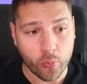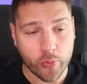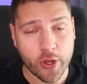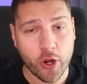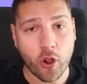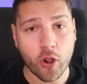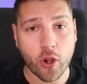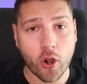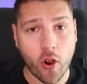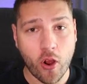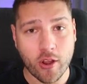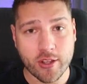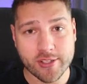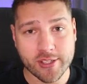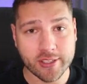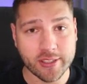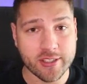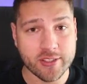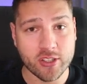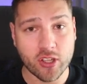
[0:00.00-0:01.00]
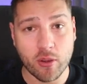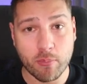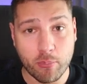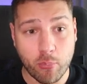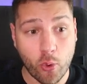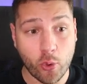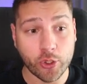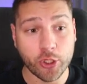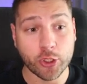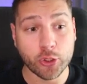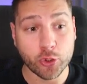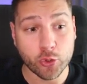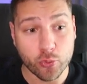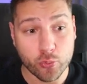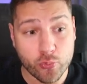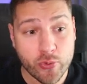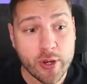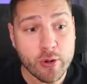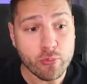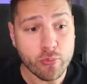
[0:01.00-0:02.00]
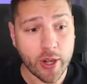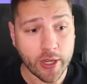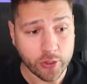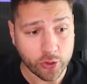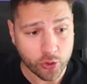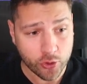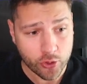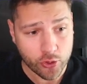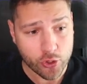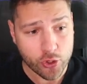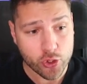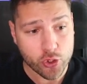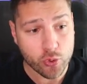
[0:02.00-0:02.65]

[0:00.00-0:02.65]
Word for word: we are causing this component to re-render,